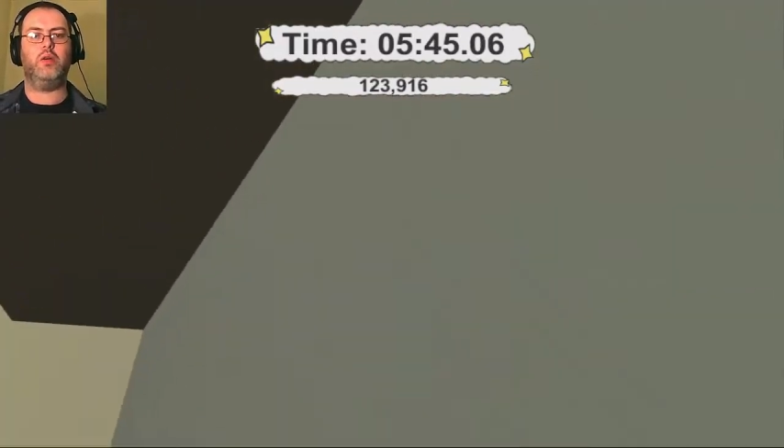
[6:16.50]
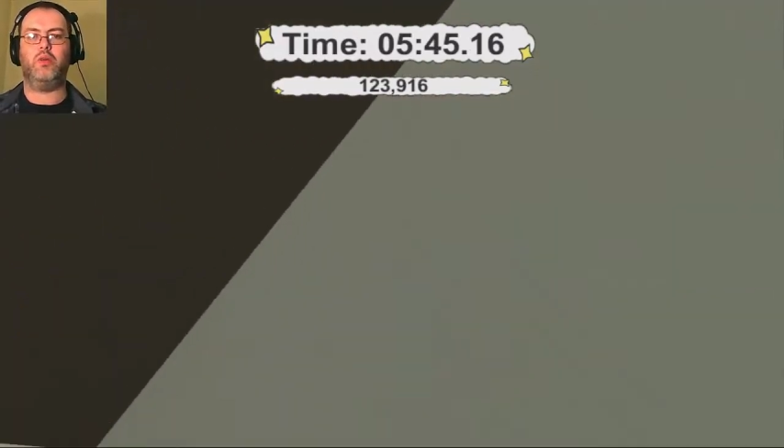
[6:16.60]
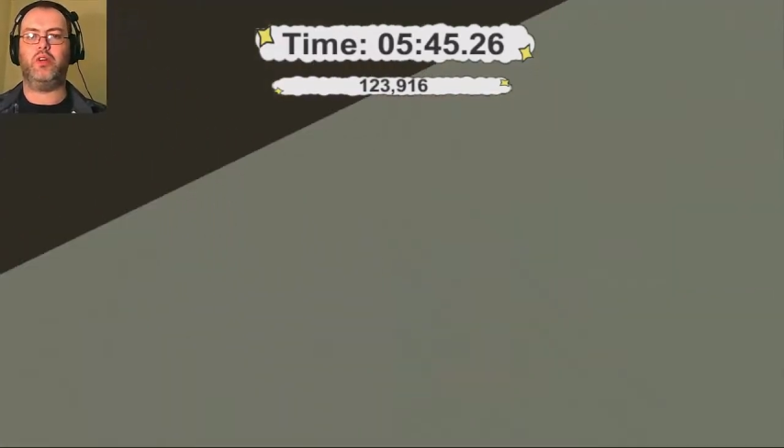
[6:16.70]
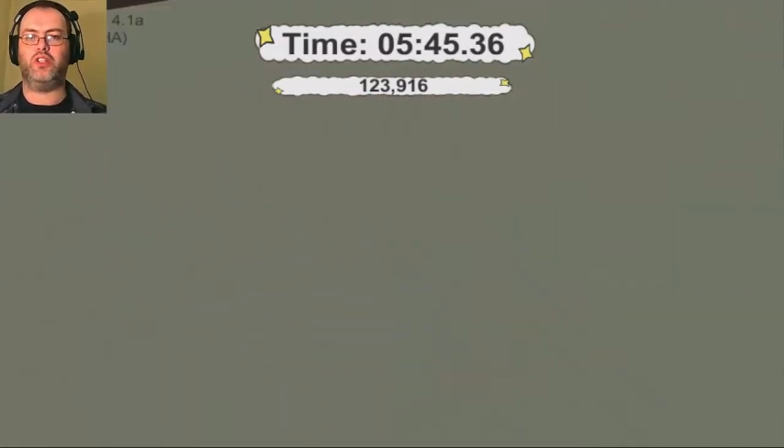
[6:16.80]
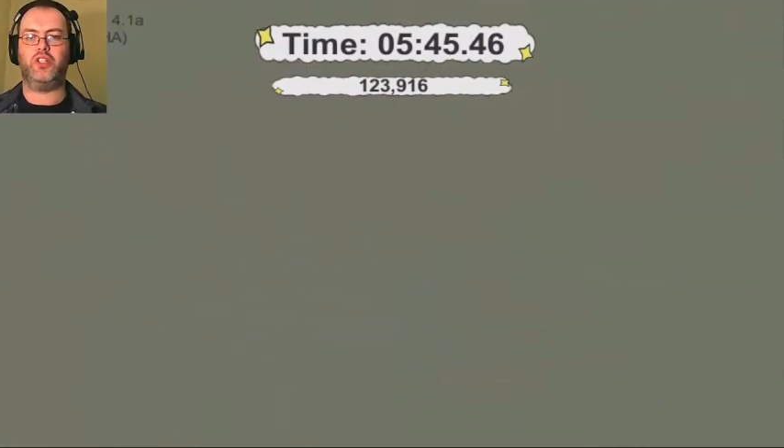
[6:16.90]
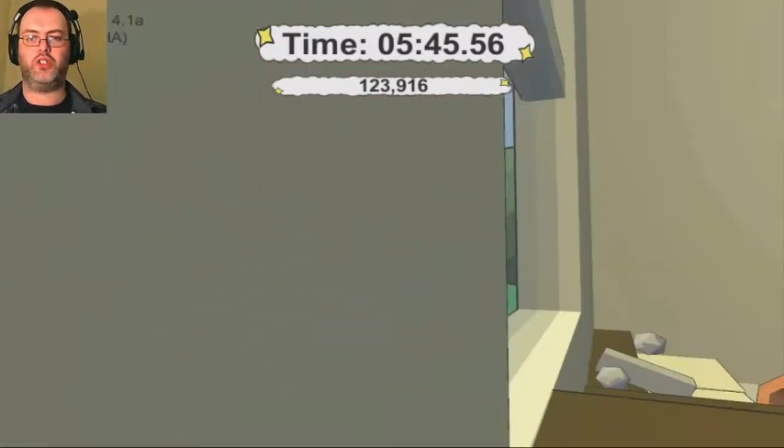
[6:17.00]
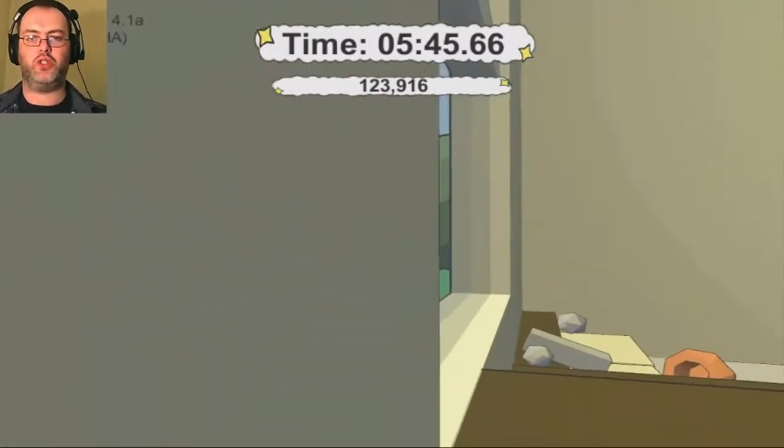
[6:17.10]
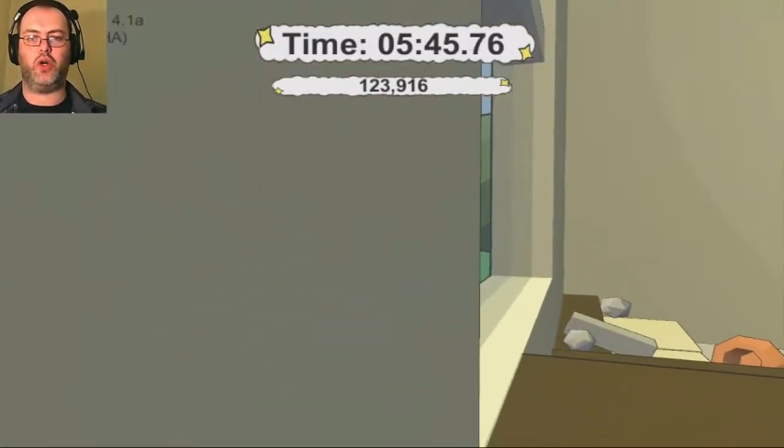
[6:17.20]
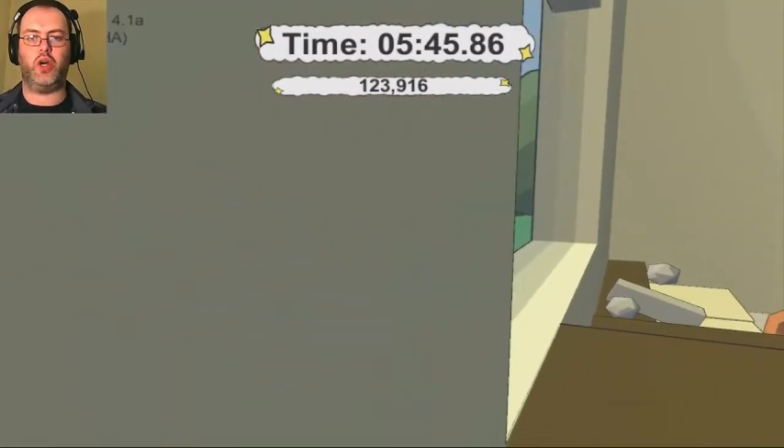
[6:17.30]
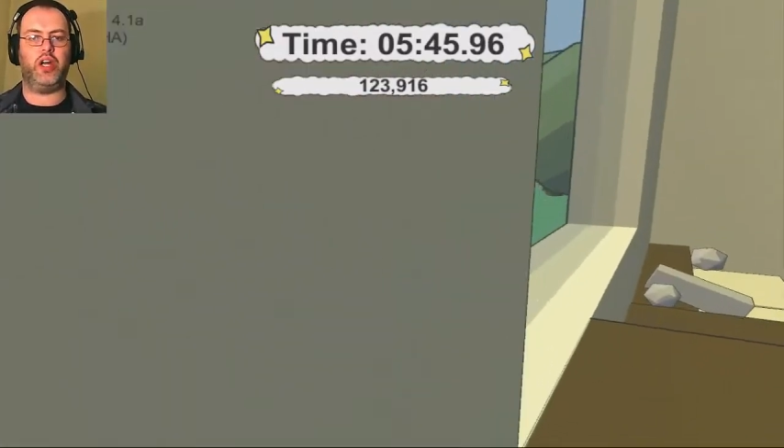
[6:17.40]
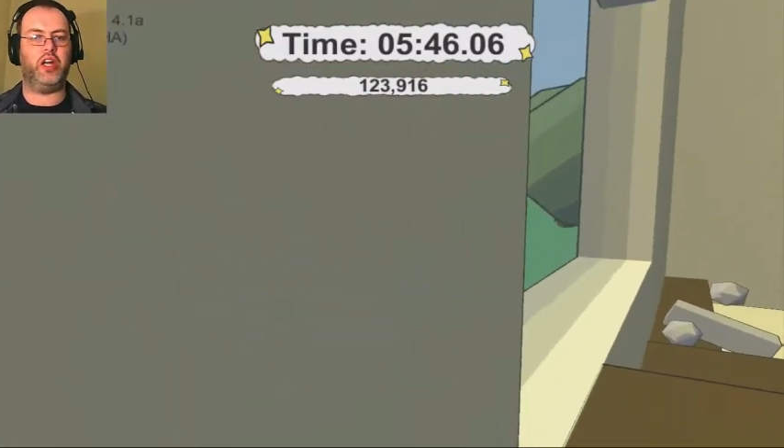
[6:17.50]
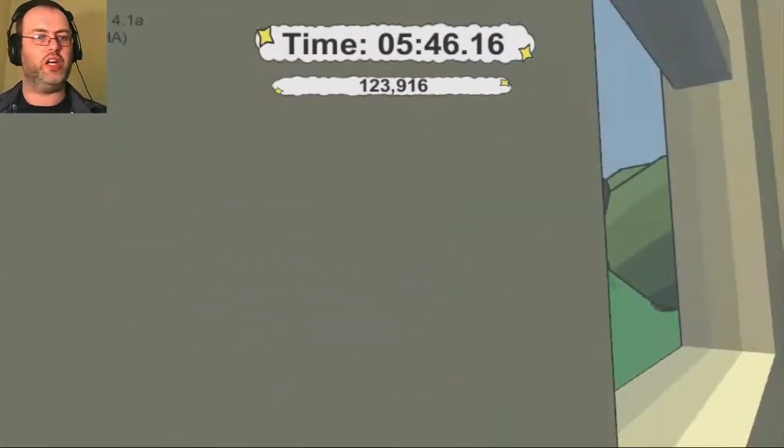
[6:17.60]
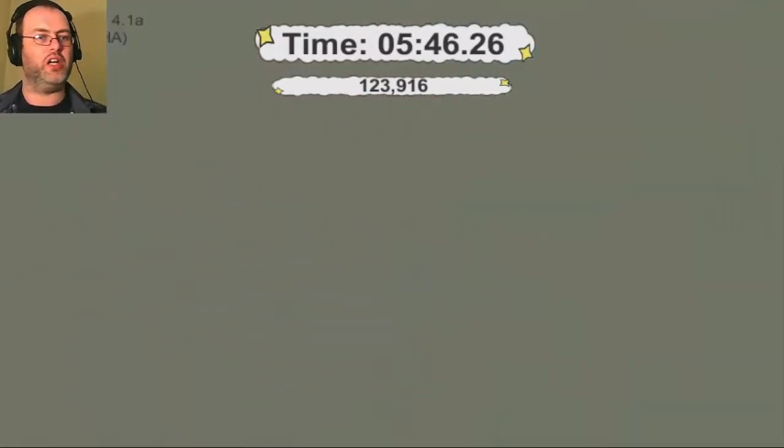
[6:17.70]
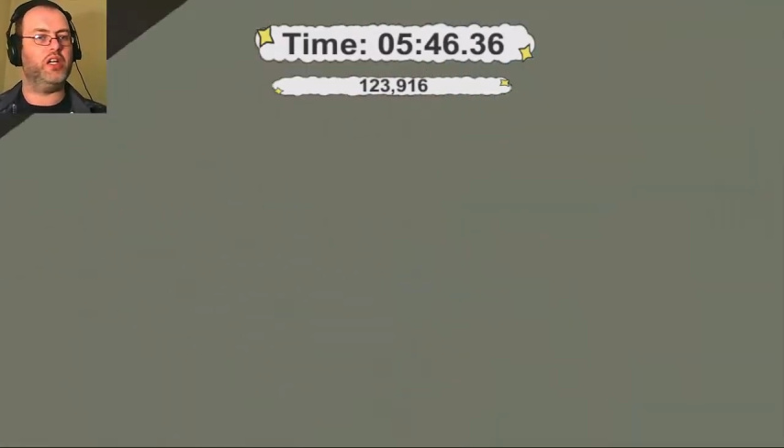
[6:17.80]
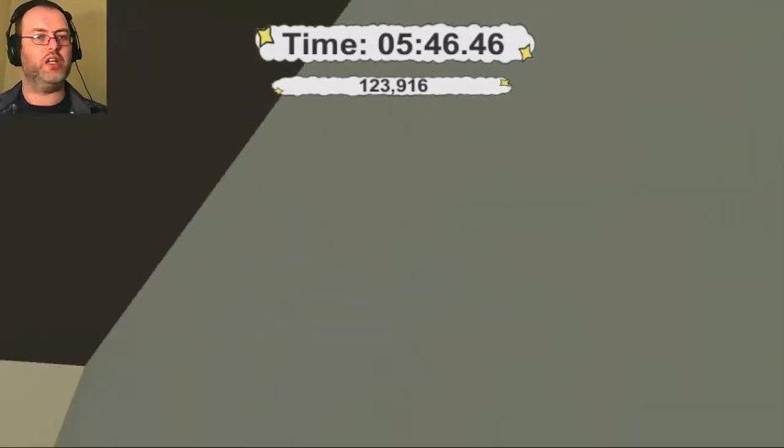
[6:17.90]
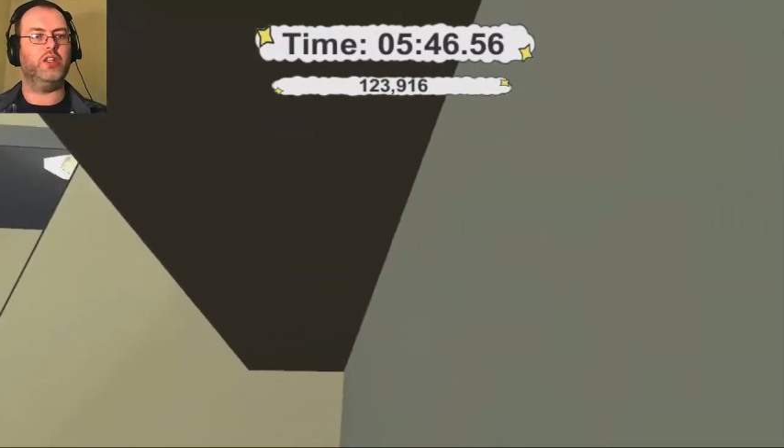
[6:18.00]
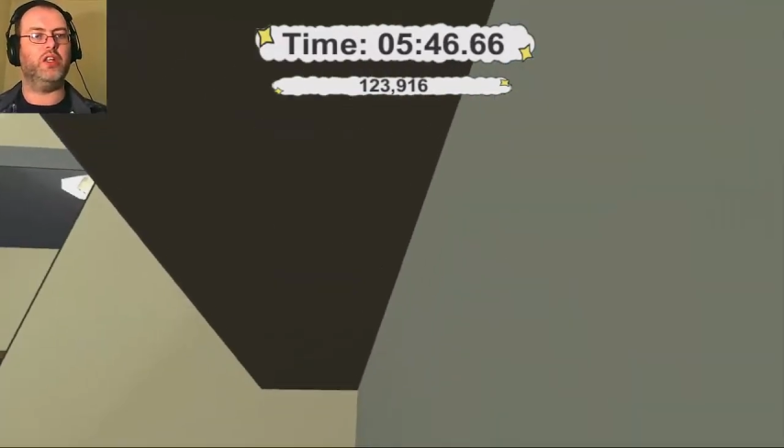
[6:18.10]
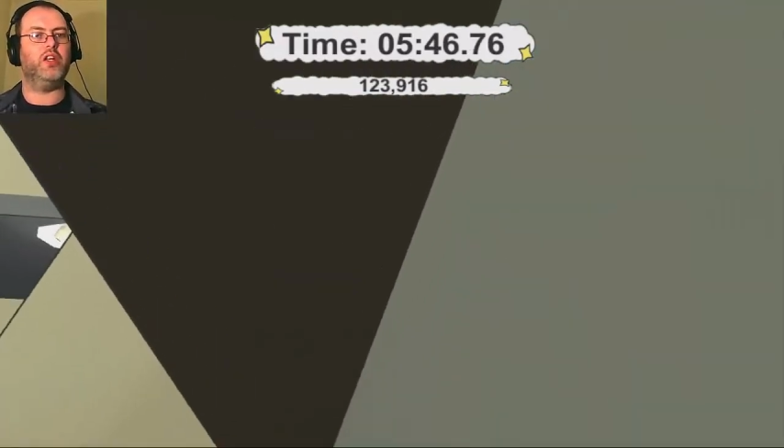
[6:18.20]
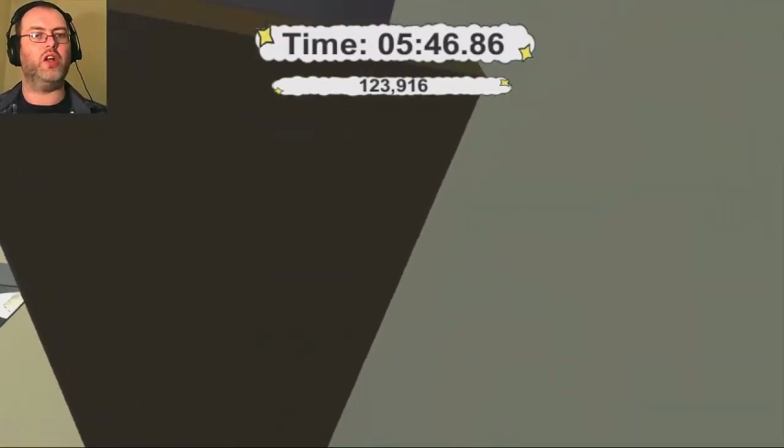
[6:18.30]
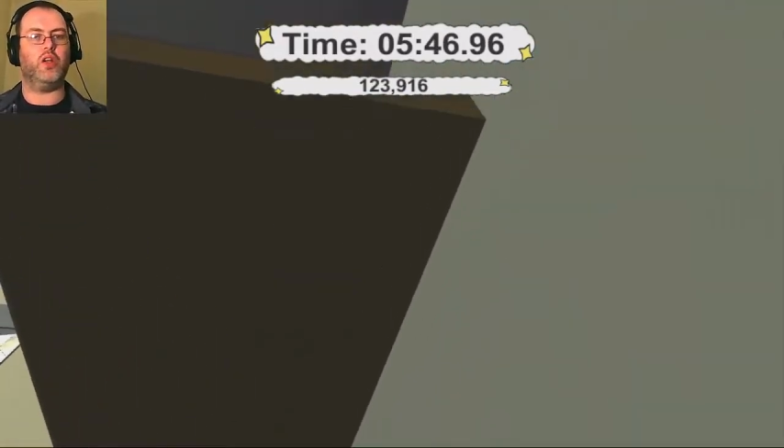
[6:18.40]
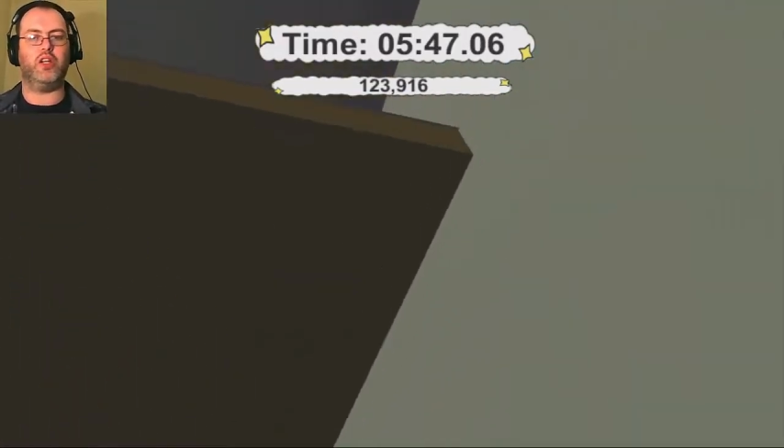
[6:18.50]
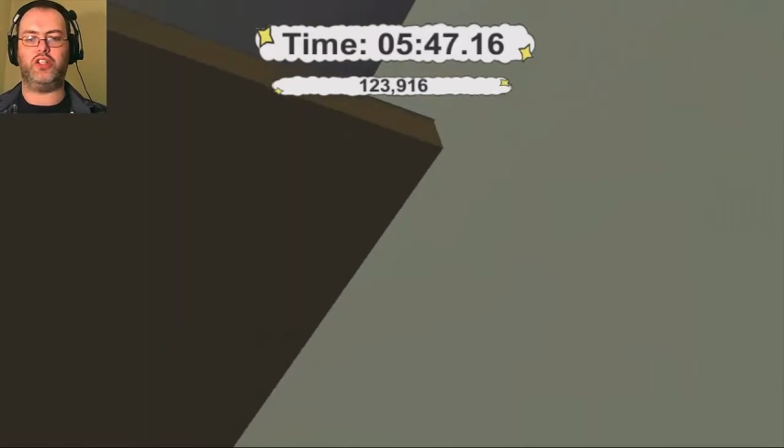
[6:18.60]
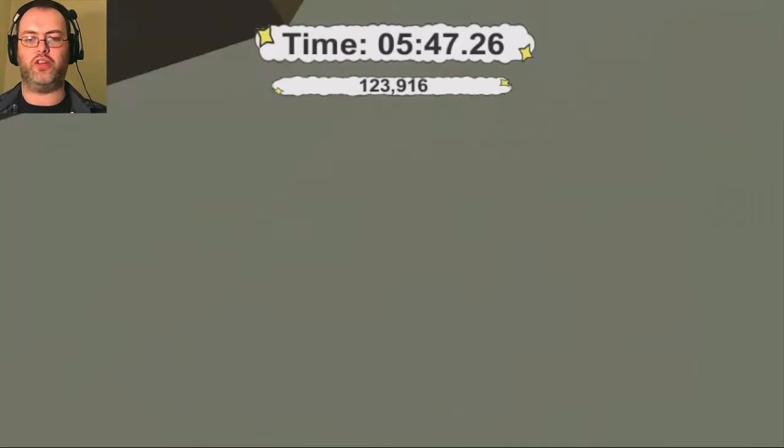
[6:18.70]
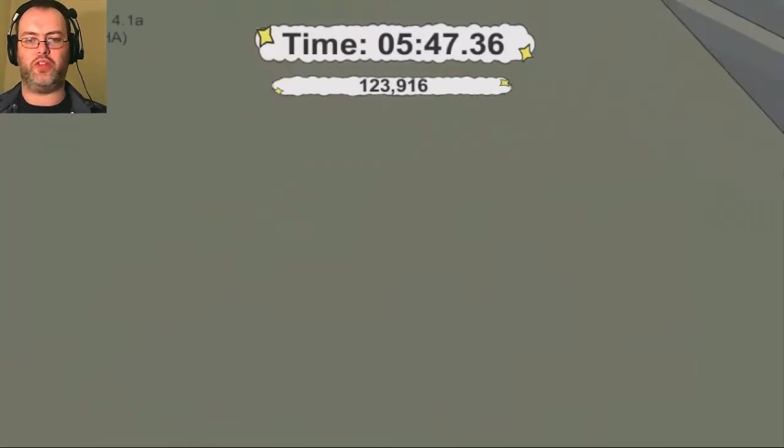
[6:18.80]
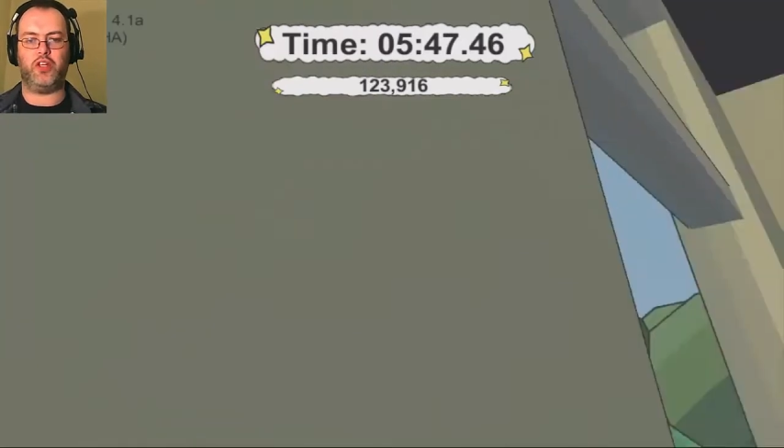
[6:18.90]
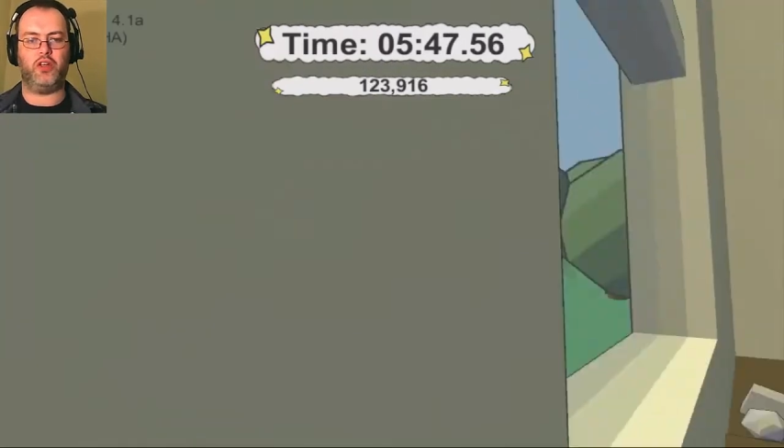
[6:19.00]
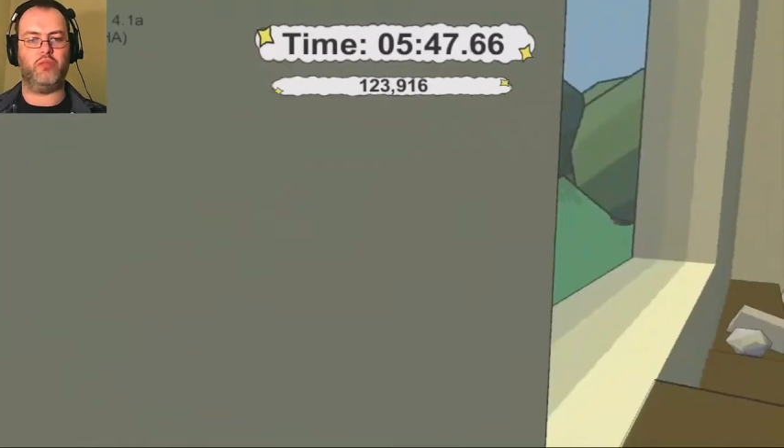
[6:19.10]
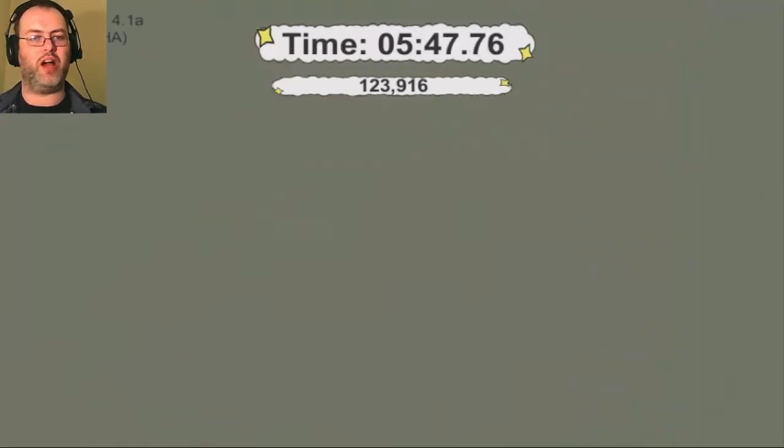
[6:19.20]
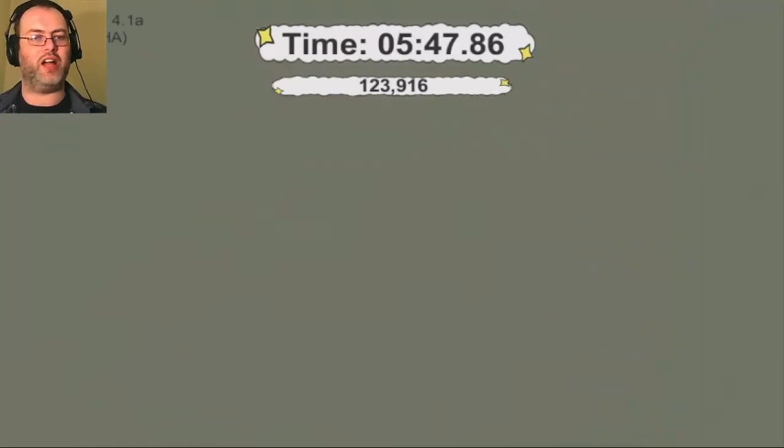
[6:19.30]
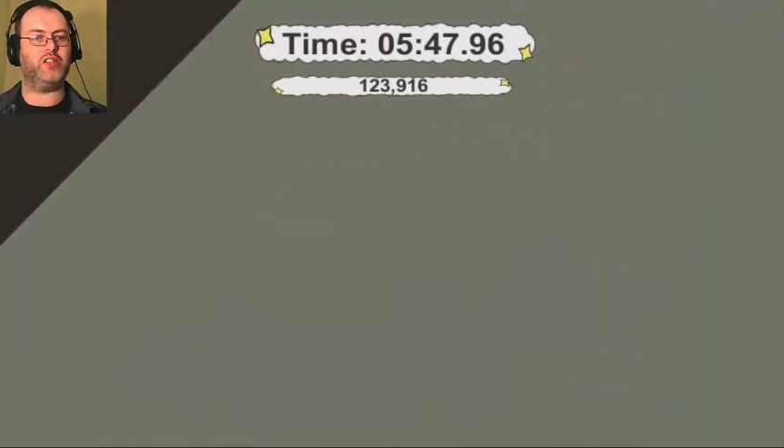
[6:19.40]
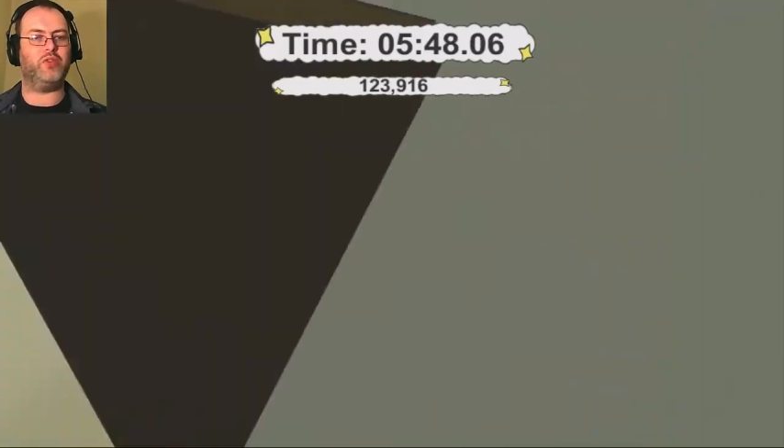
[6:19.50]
will destroy the knowledge of the human